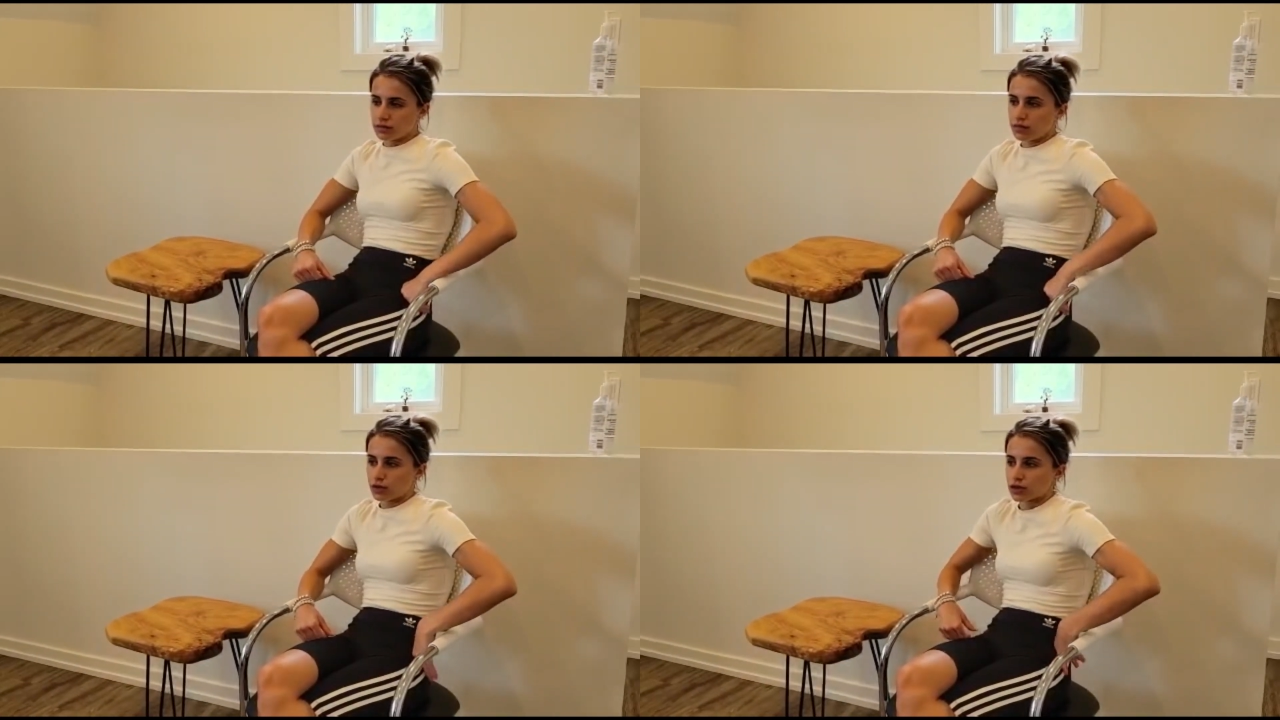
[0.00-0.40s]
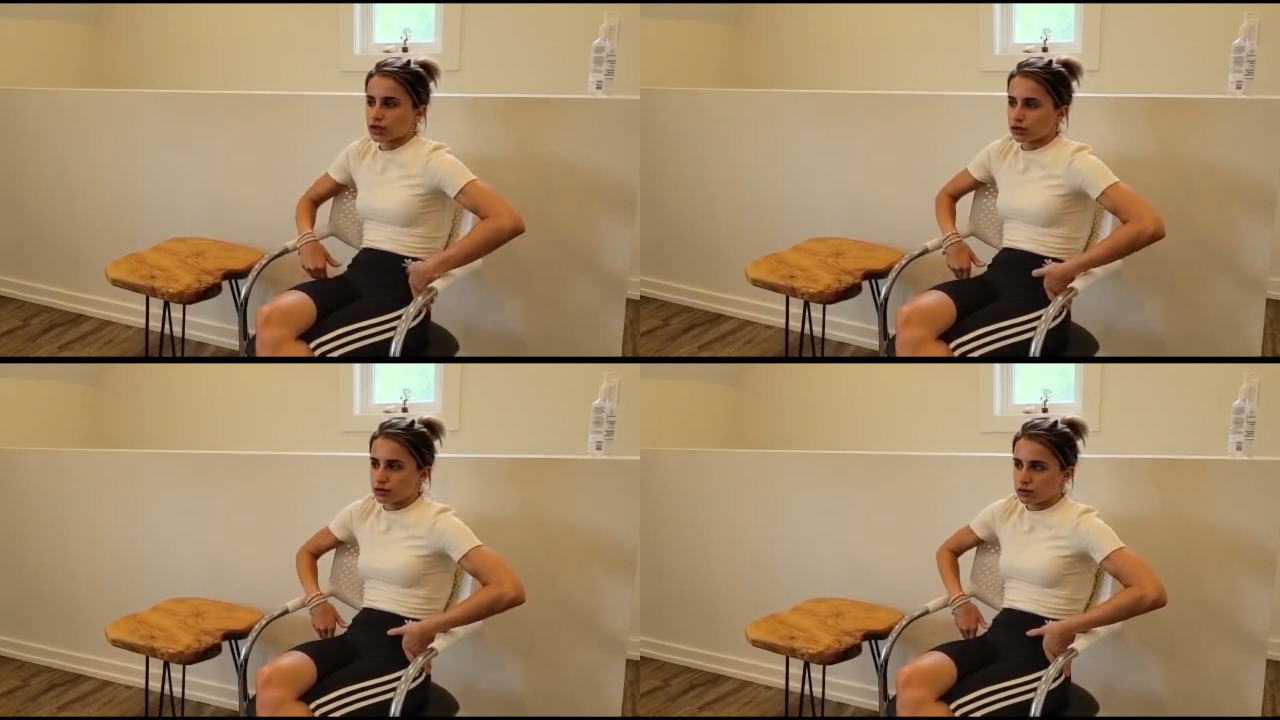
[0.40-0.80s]
more
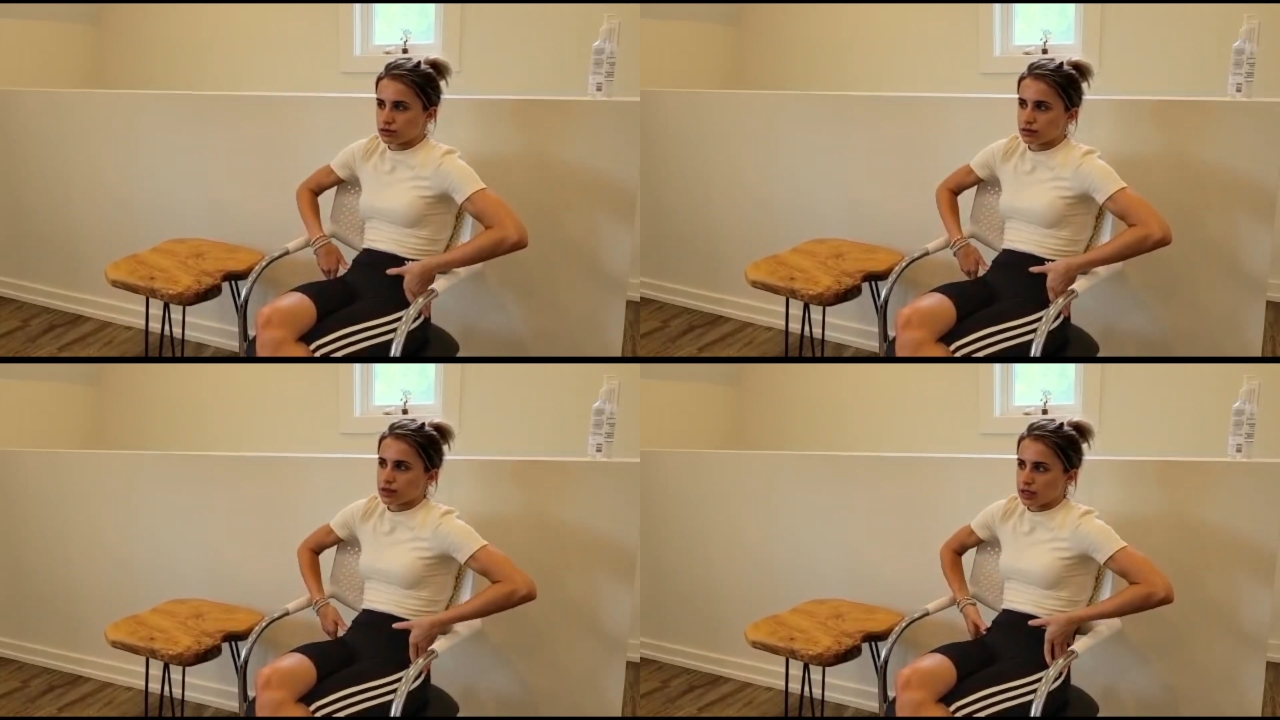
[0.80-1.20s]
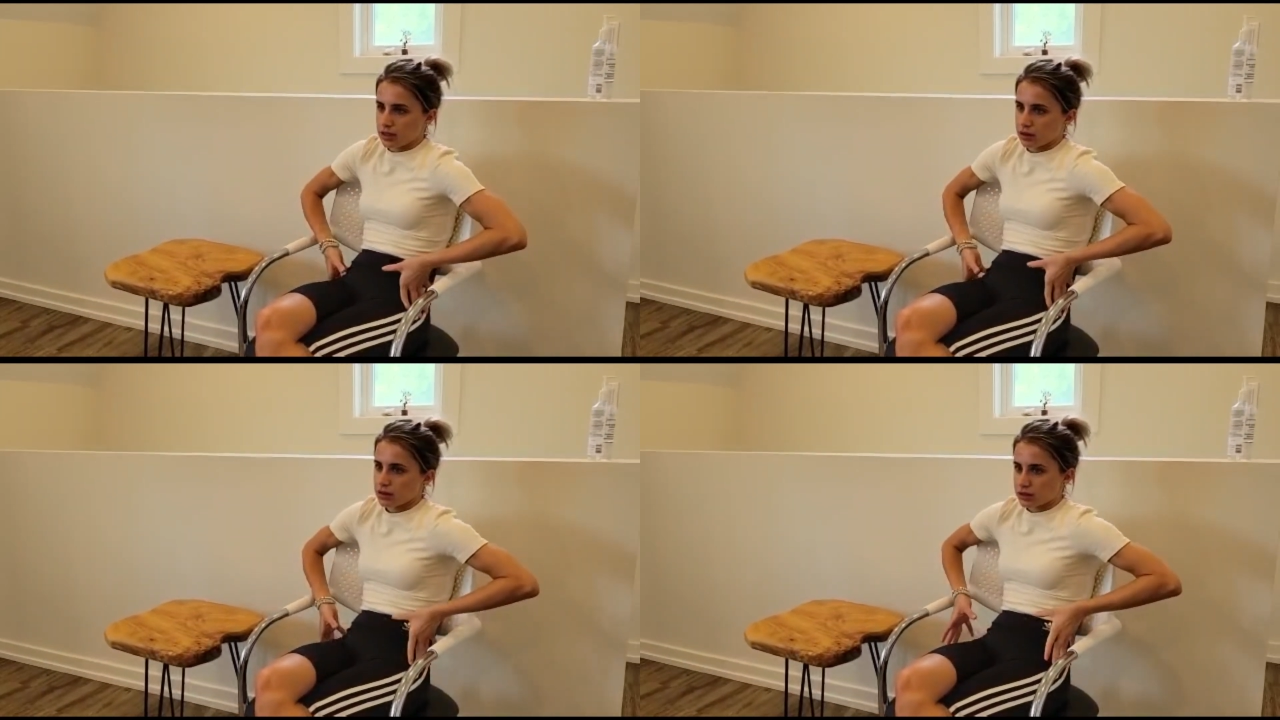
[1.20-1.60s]
so
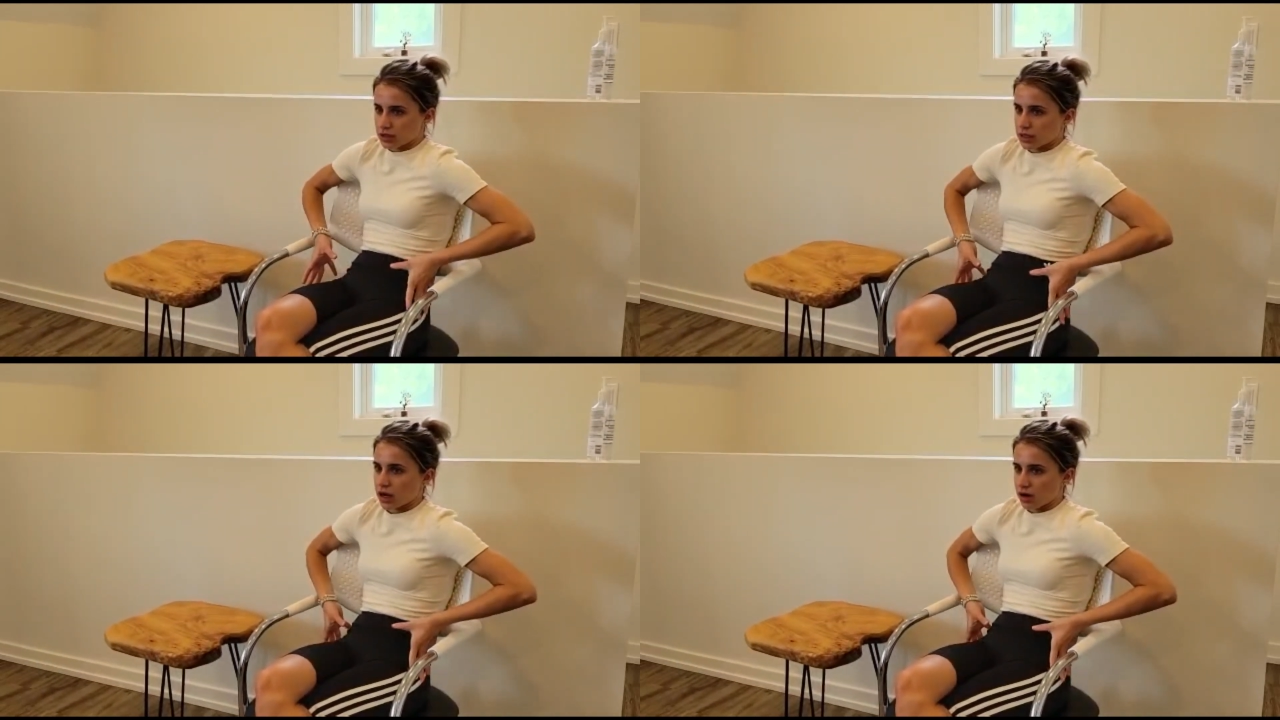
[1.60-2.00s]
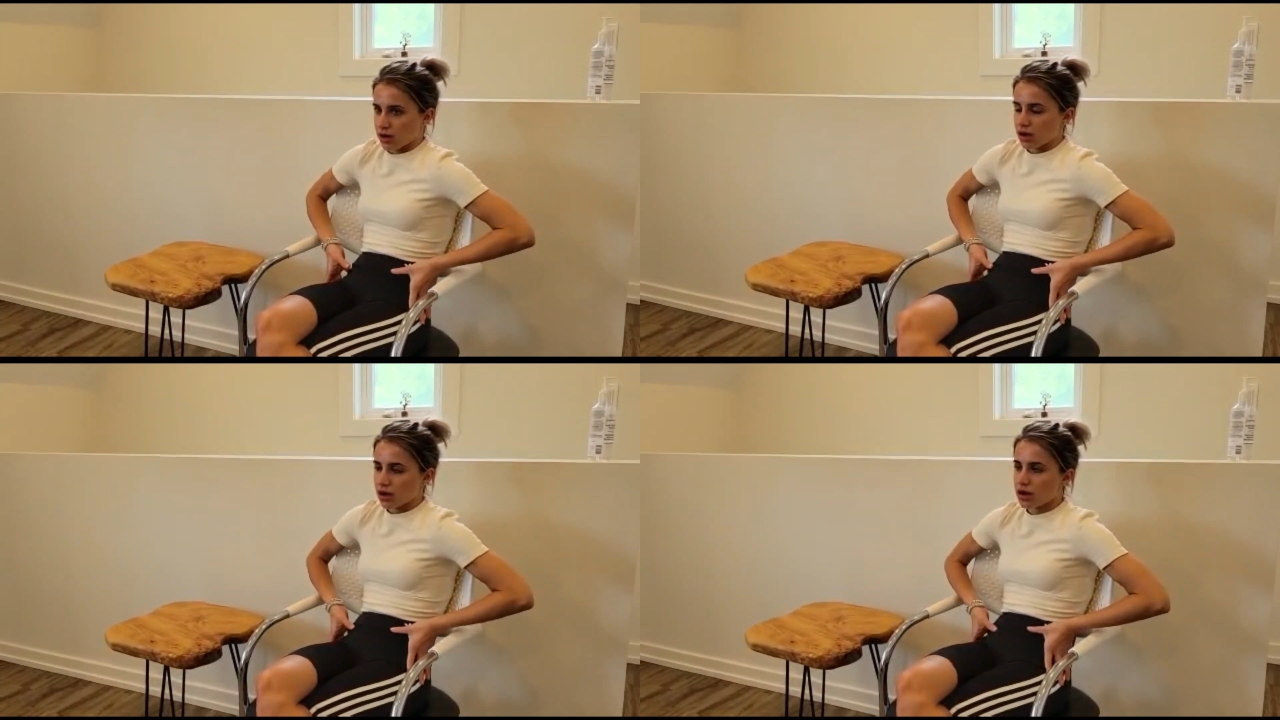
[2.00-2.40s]
here in this
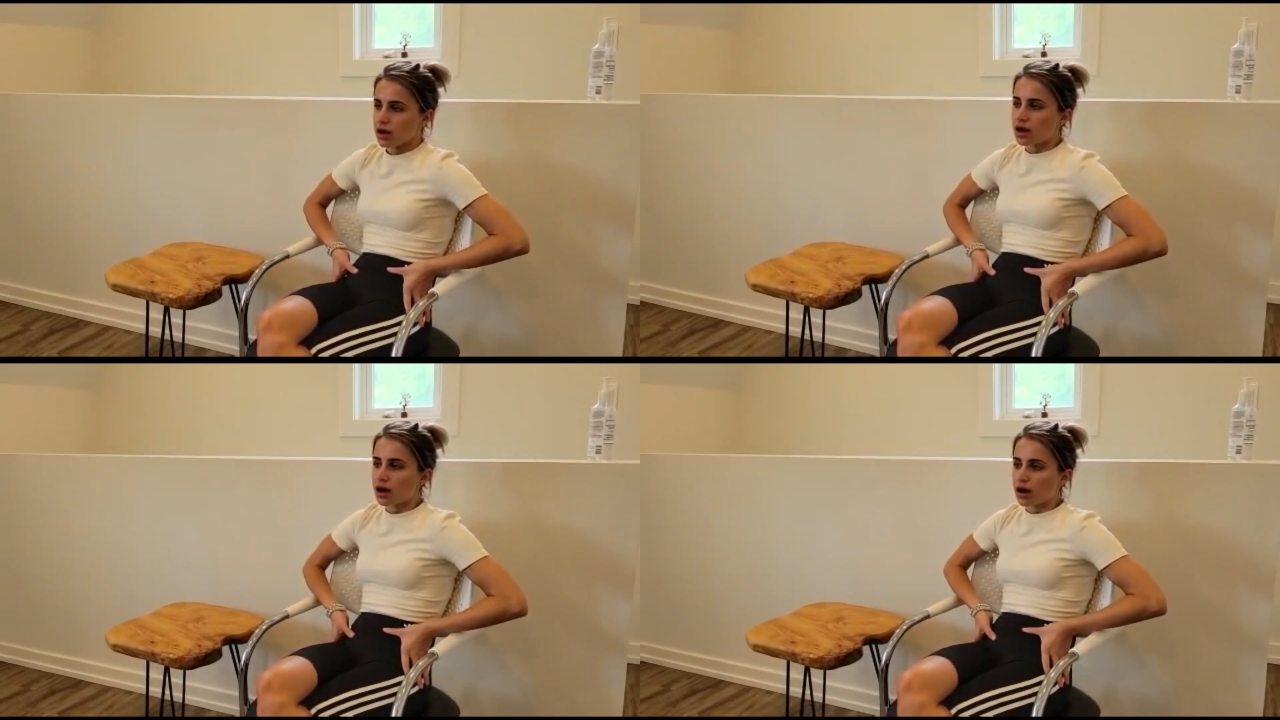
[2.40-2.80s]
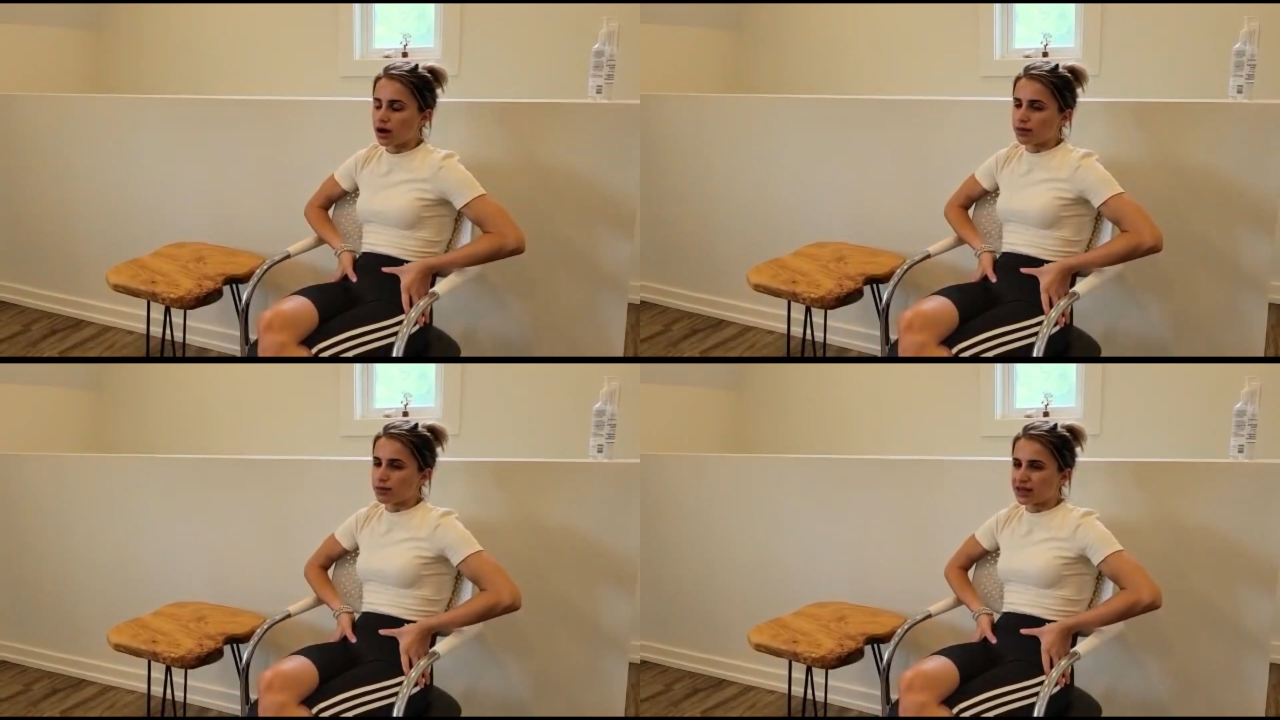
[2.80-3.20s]
area, okay.
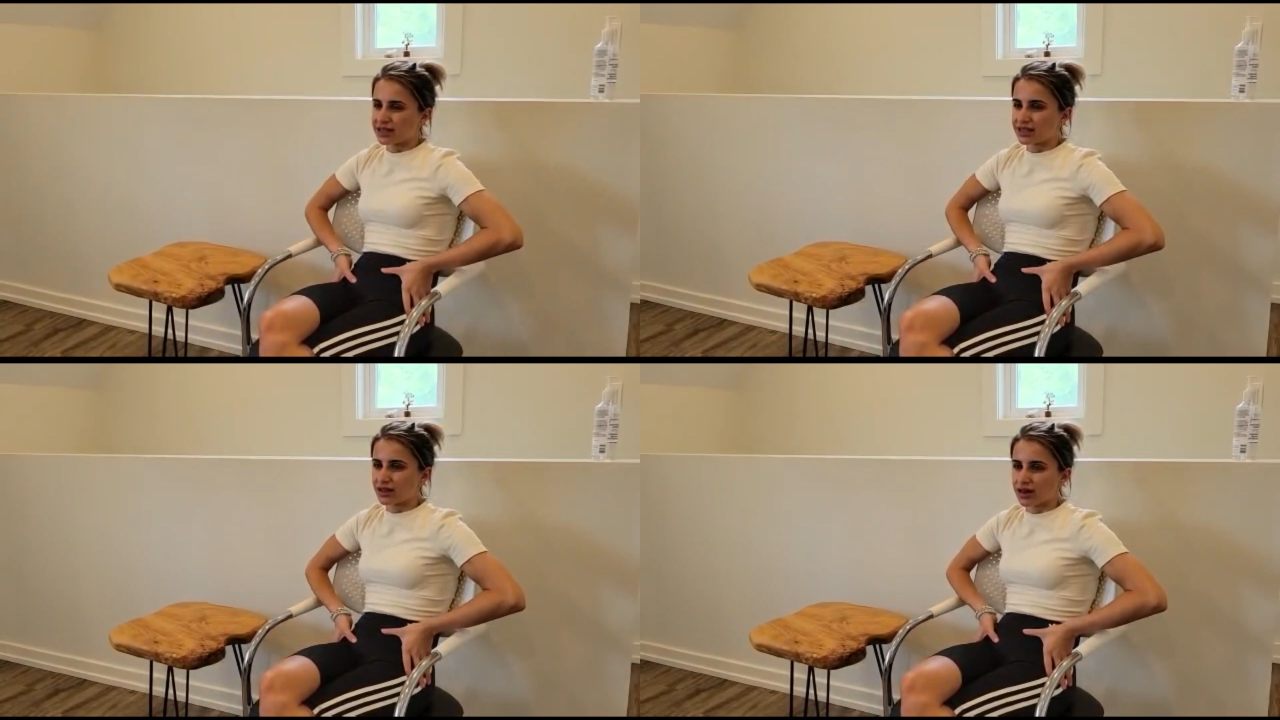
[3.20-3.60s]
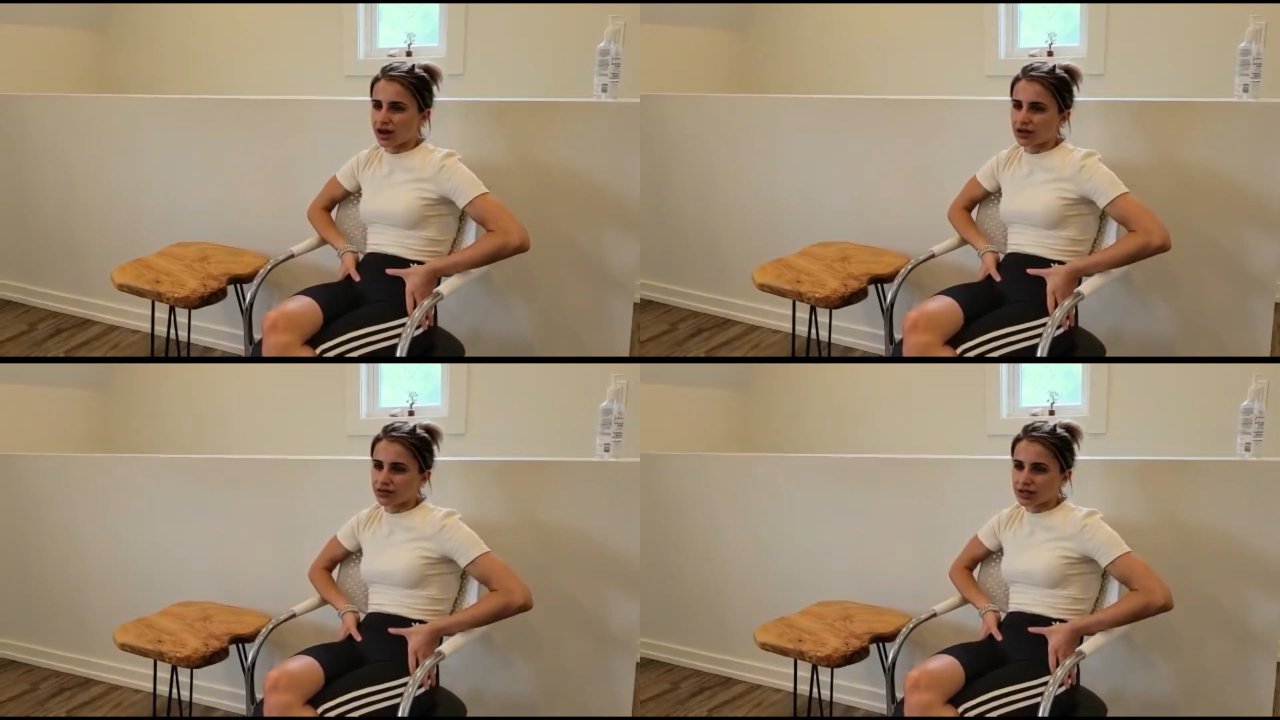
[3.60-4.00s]
um, but it's still
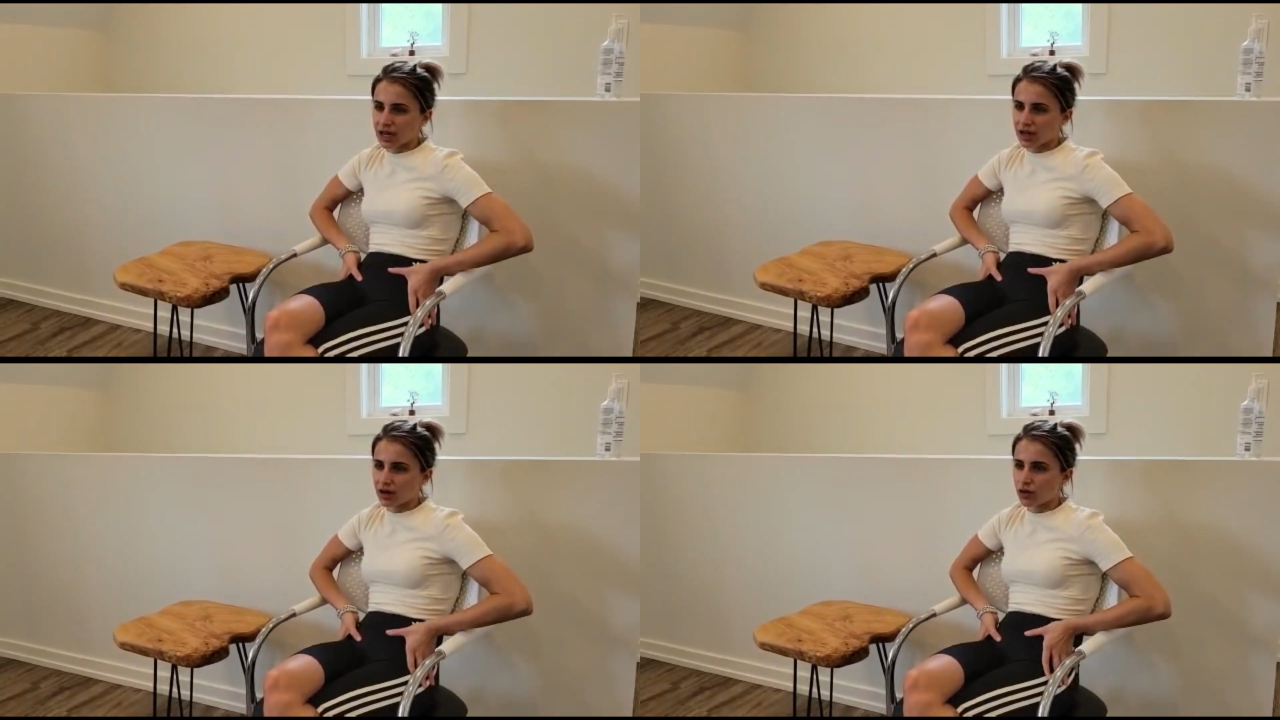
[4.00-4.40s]
kind of tight.